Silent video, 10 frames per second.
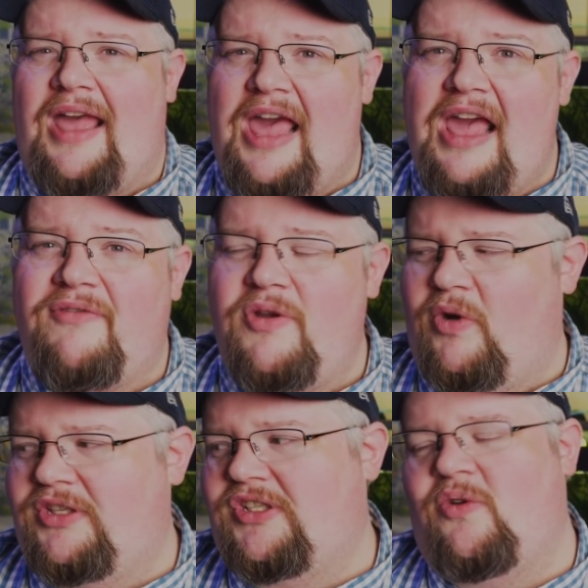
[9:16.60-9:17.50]
every
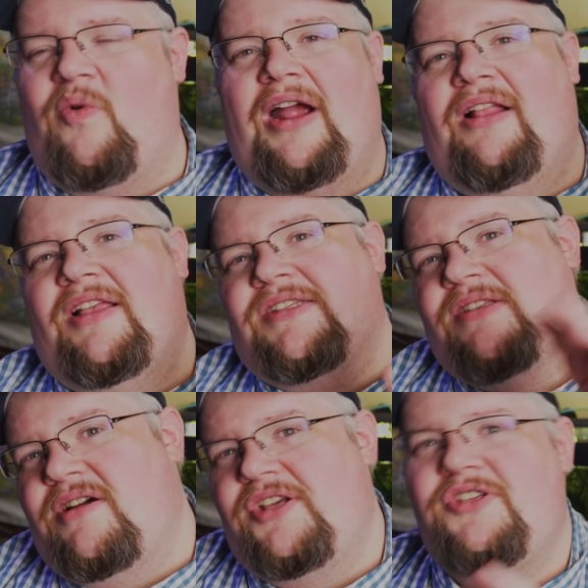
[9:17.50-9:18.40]
once in a while as
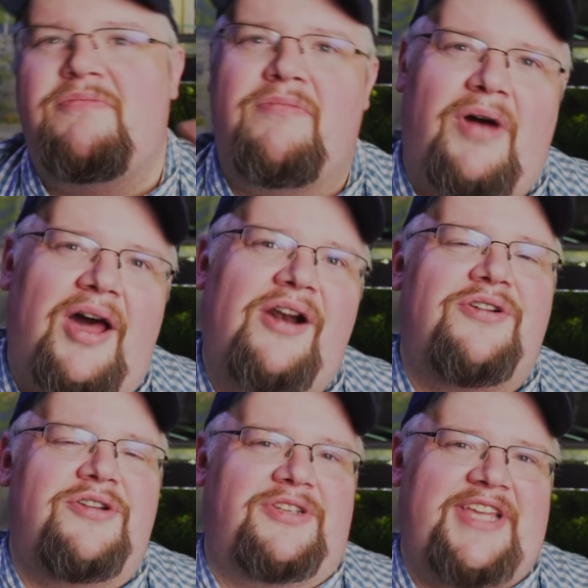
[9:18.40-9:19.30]
long as you
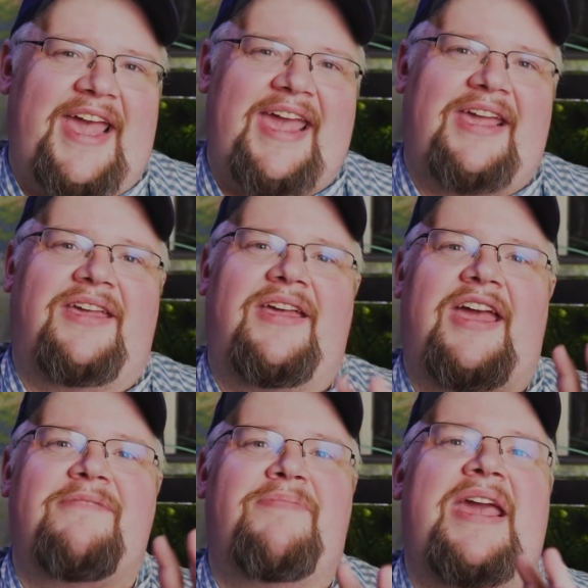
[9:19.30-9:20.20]
monitor your tank
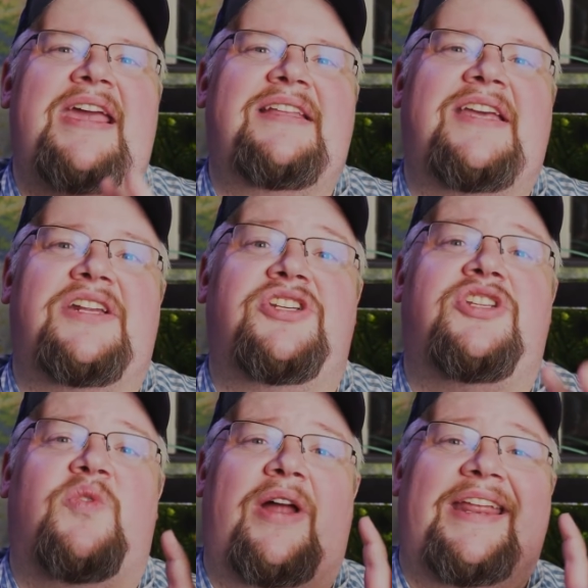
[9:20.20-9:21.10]
and pay attention
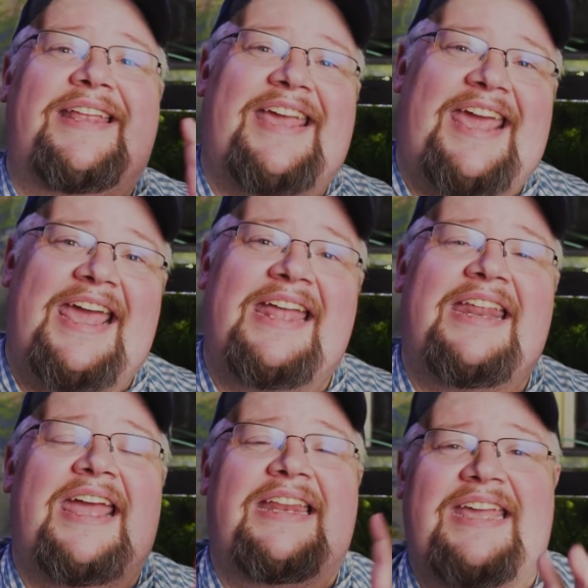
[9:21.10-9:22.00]
to what it can
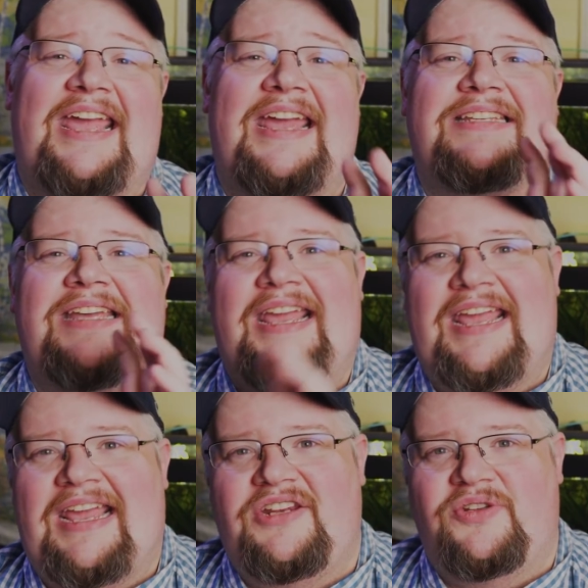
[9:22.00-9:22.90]
and can't
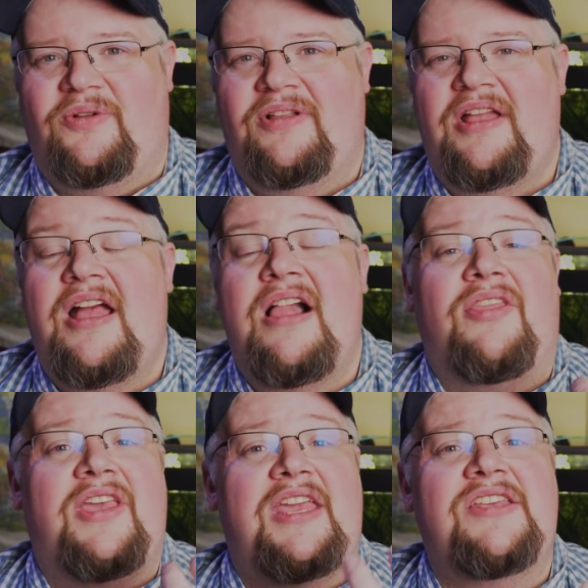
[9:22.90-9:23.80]
handle.
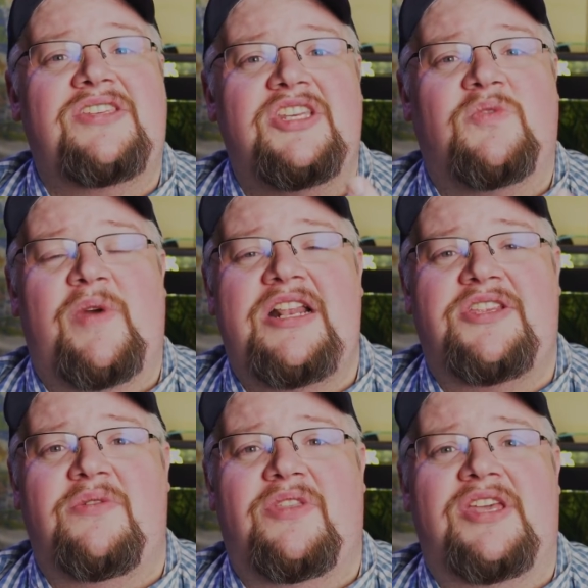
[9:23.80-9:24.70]
The easiest way to
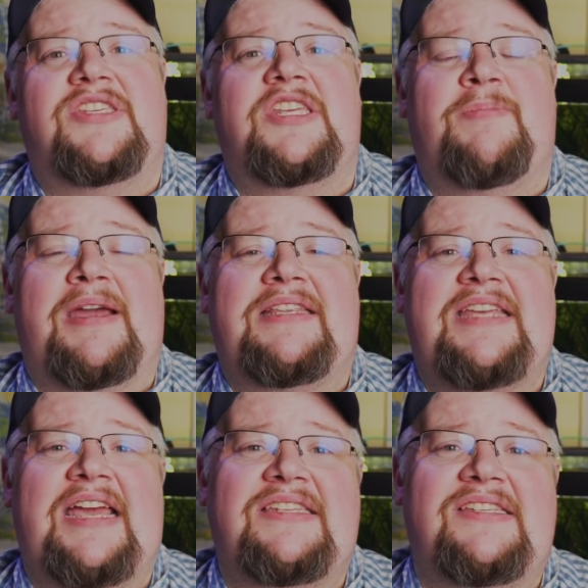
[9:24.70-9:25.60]
do this is by
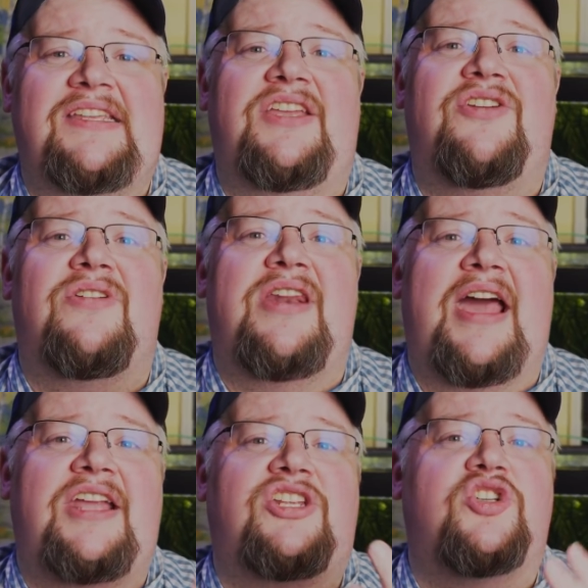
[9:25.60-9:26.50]
testing your
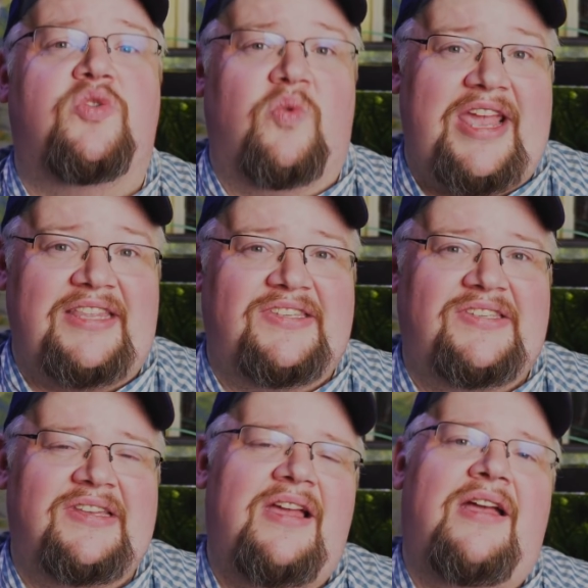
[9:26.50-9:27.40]
nitrates.